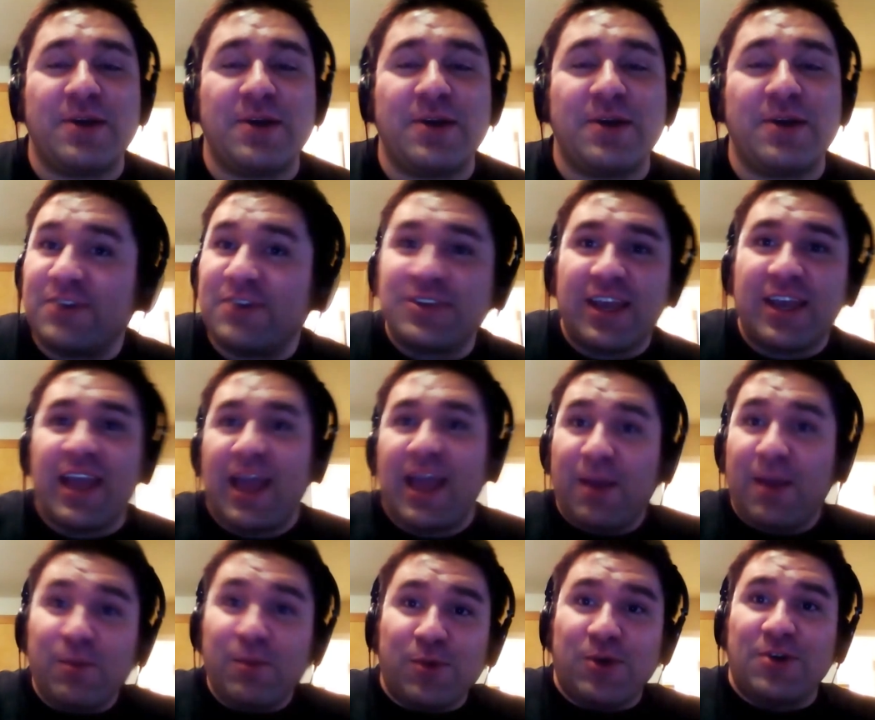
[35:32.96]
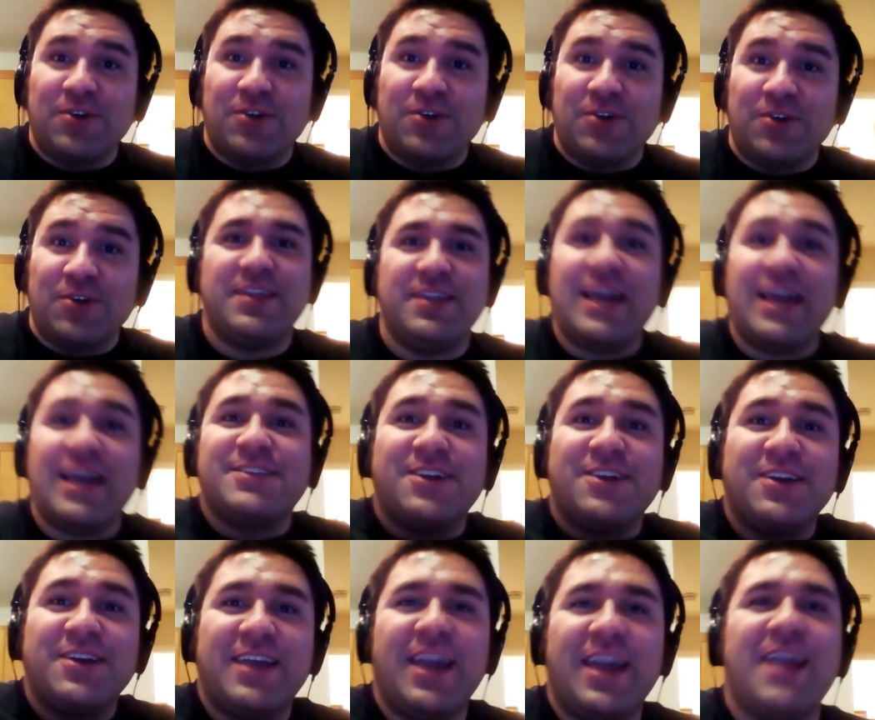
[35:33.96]
Delta Emerald. That's
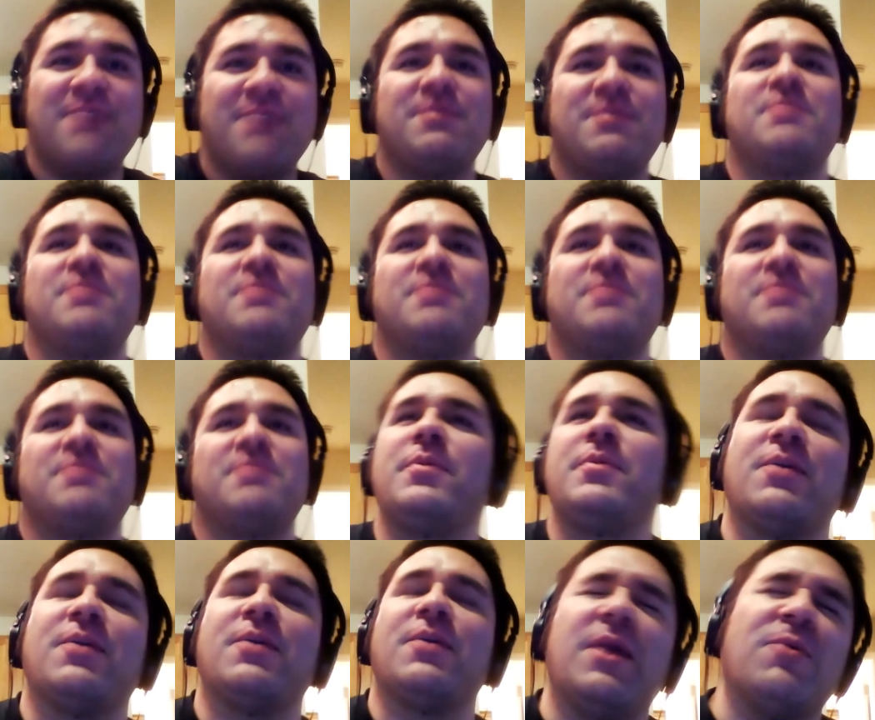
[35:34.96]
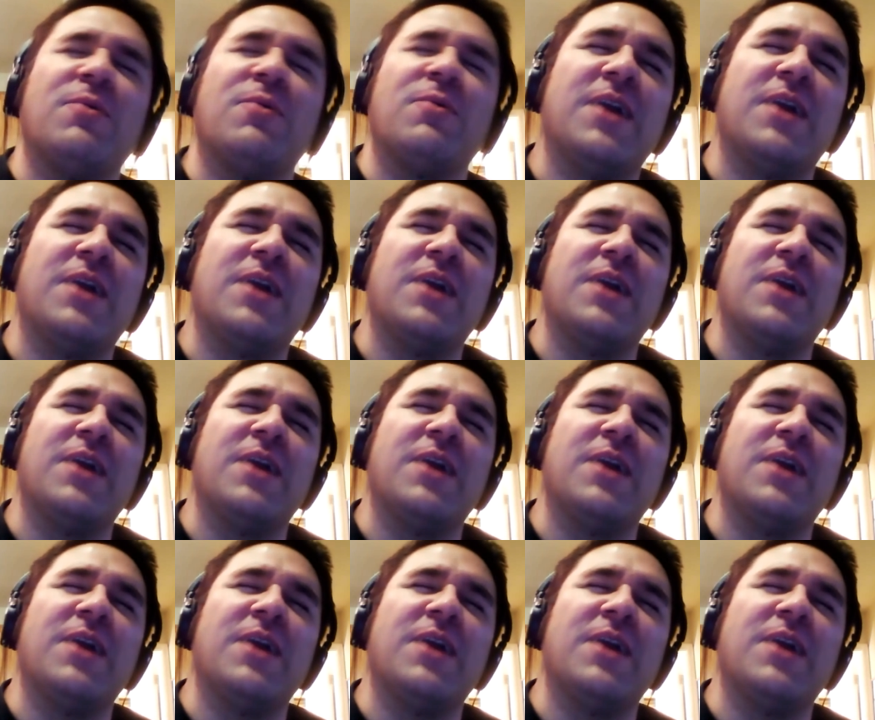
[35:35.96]
our game, and people be like, "Wait, what?"